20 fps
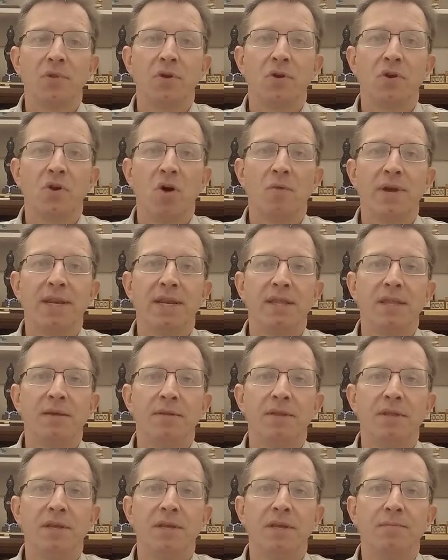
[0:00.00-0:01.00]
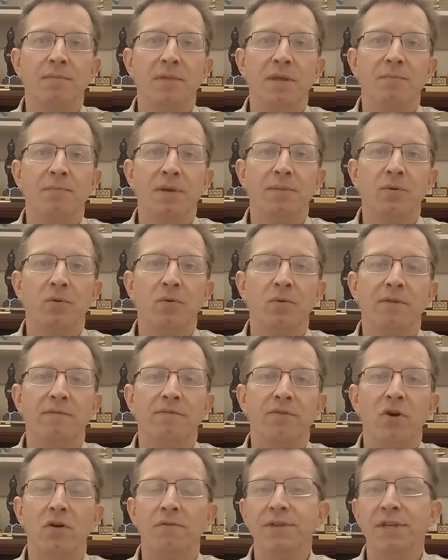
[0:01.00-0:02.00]
comment, the people
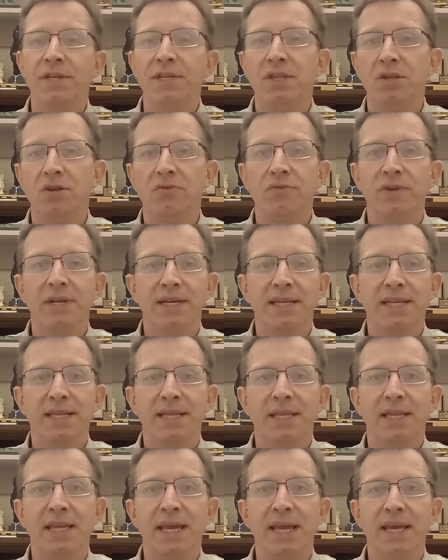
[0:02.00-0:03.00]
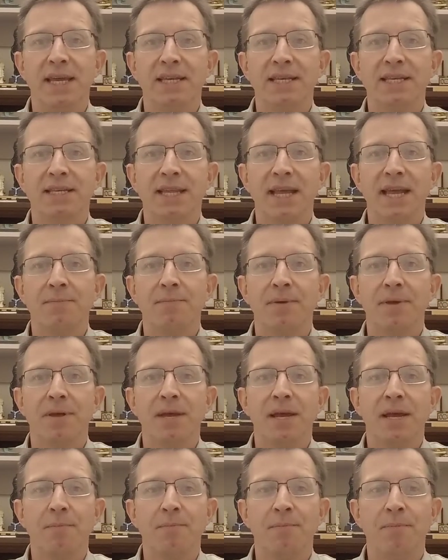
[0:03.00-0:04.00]
involved need to really take a step
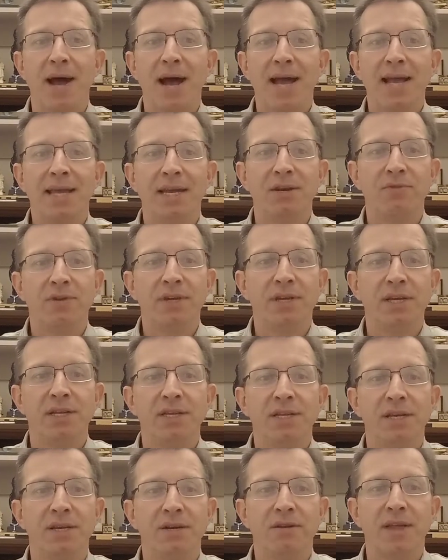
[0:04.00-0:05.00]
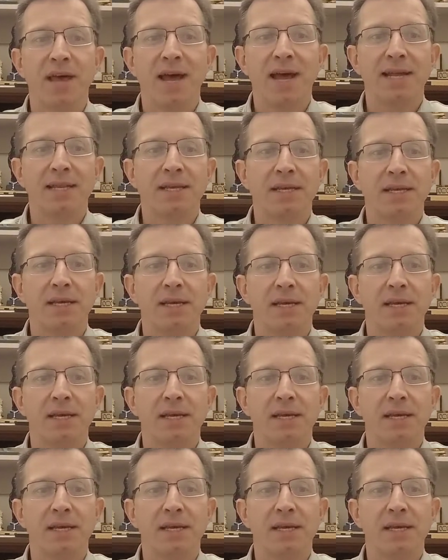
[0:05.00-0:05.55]
back and reconsider that.